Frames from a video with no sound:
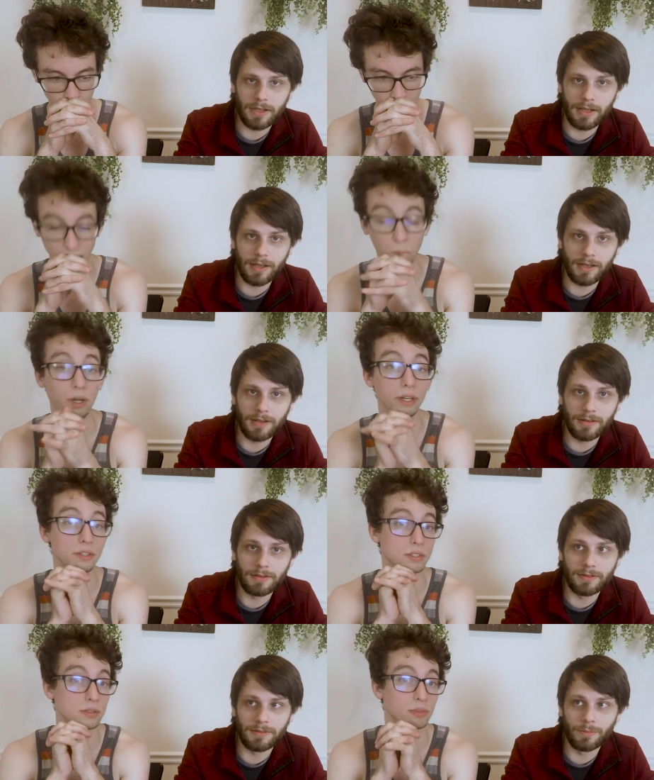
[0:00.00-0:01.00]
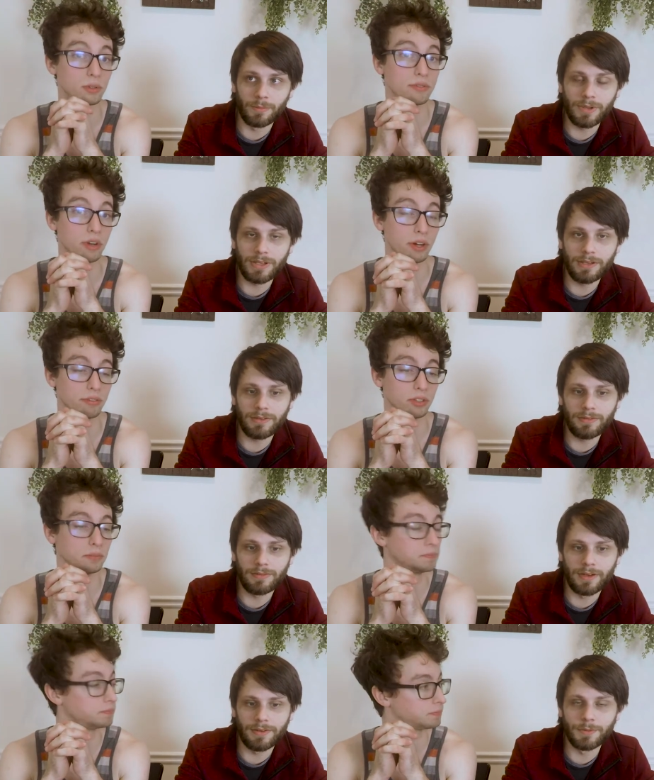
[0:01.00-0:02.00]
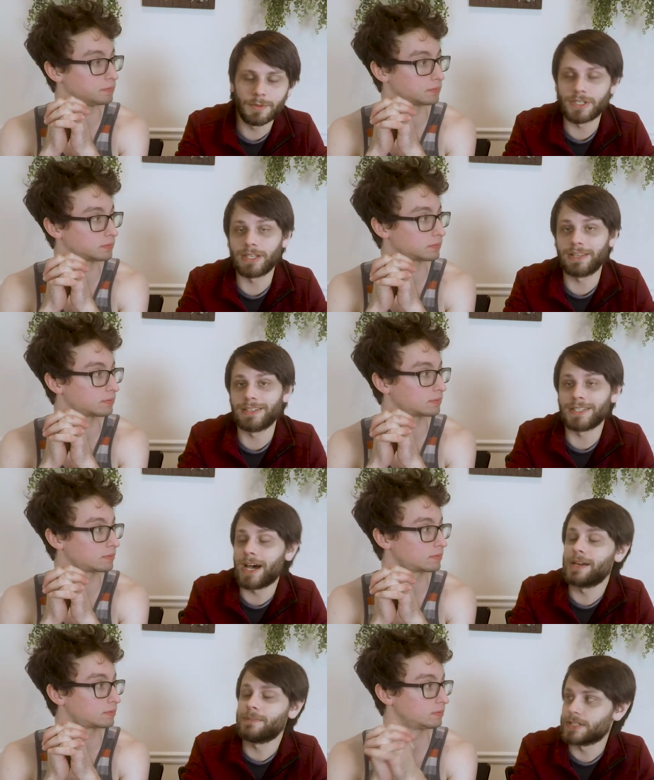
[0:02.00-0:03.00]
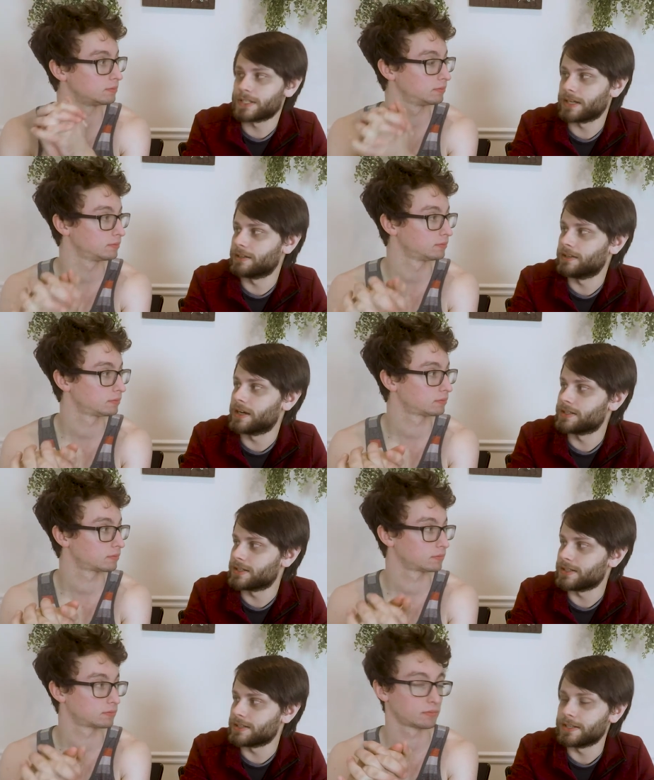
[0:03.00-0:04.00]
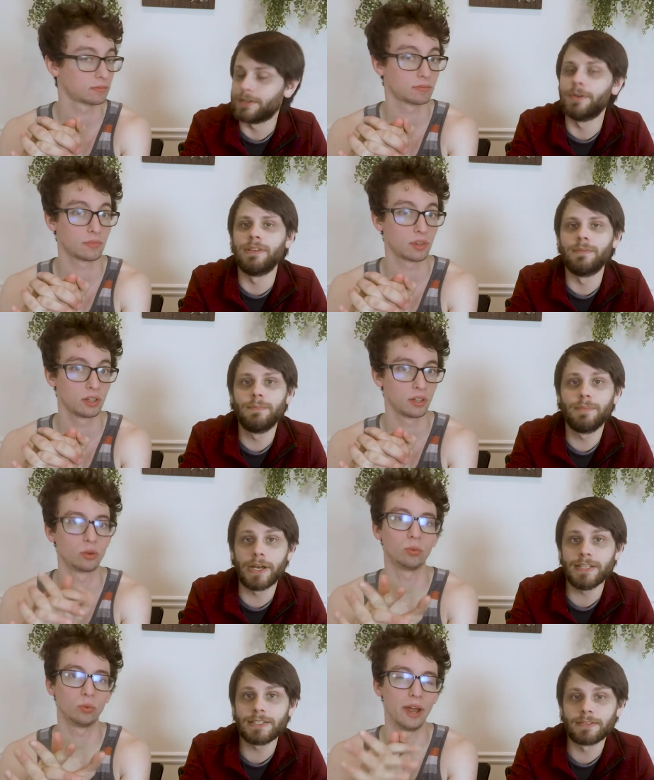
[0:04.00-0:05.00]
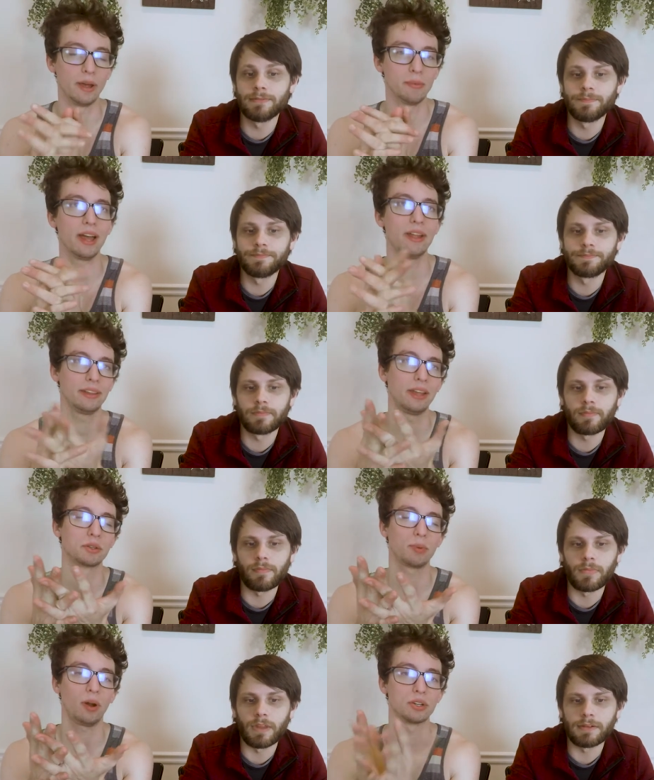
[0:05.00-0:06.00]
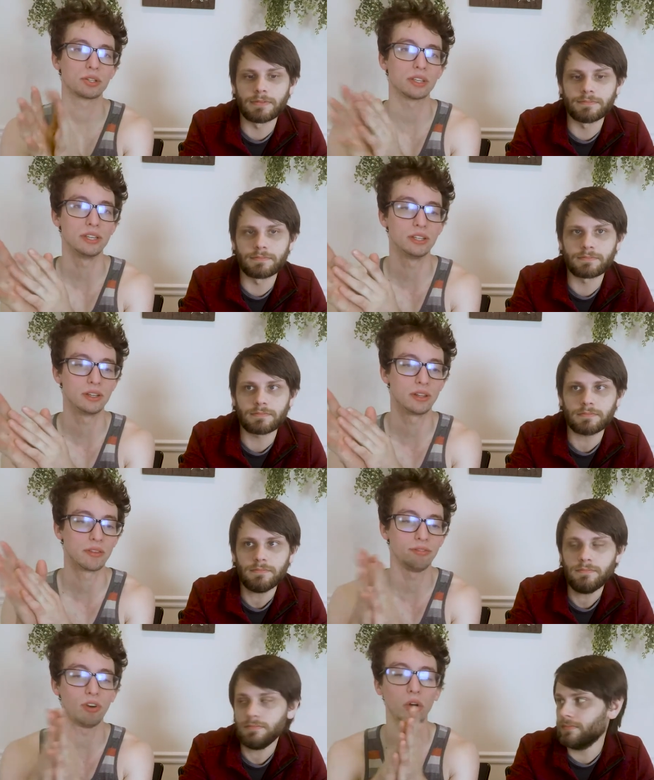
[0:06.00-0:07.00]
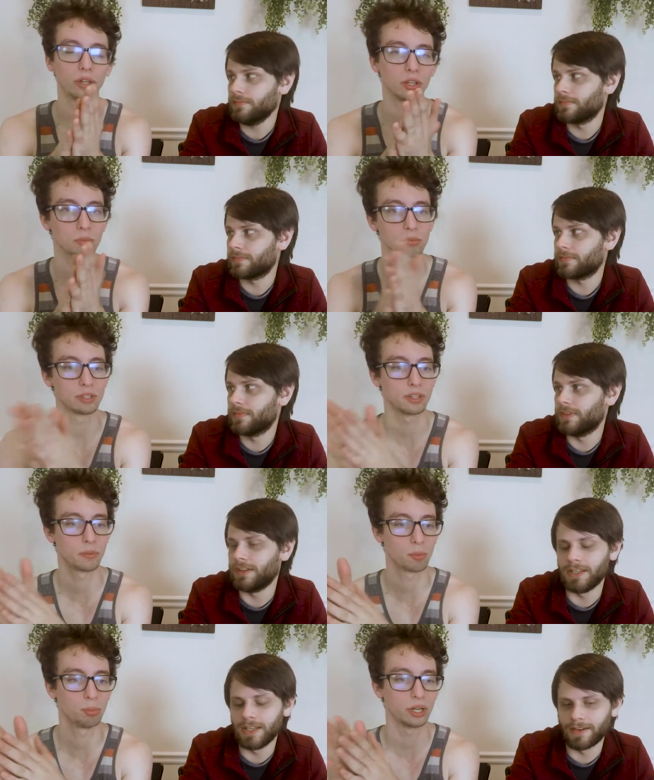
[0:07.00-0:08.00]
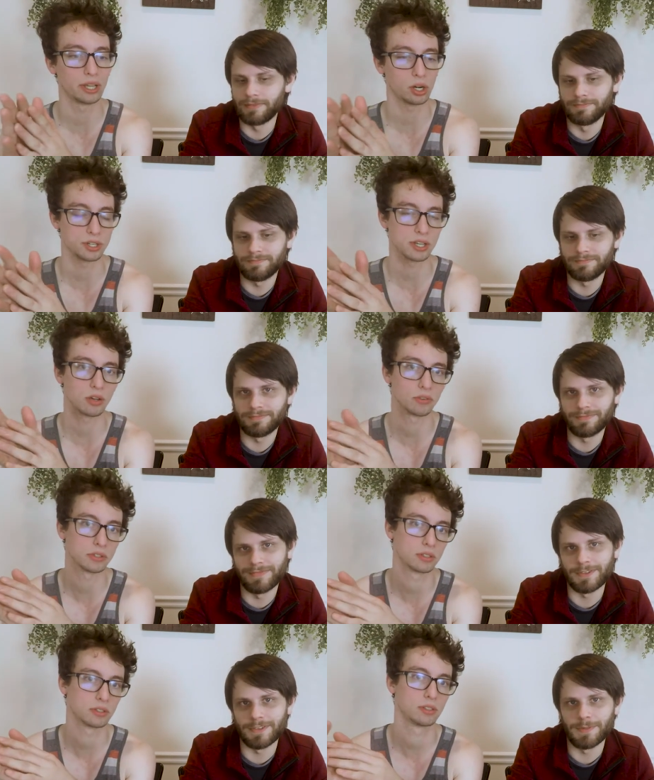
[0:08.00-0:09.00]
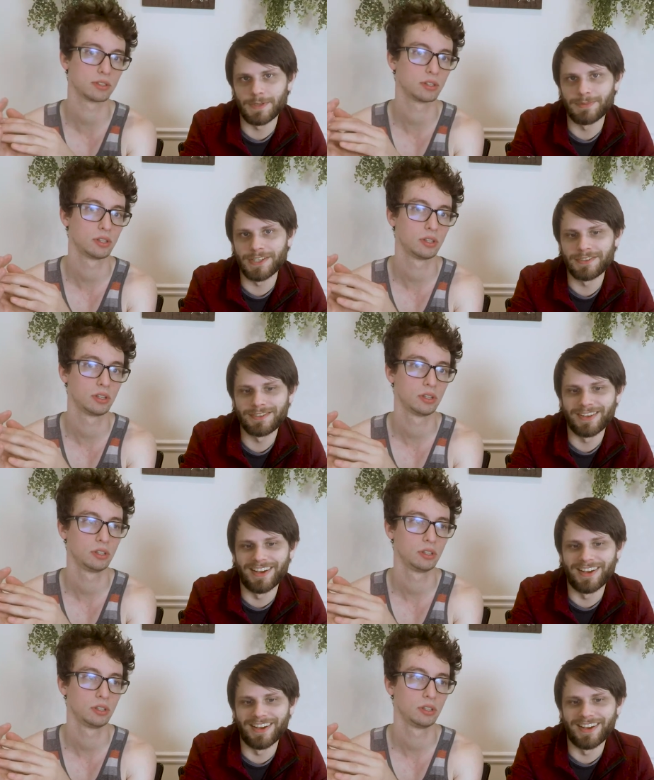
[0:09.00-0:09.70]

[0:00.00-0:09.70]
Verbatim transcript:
Speaker 1: It was very fun. Unfortunately at the time decided not to continue it,
Speaker 2: but and that was partially due to the volume that we were putting on ourselves. It was a little bit much.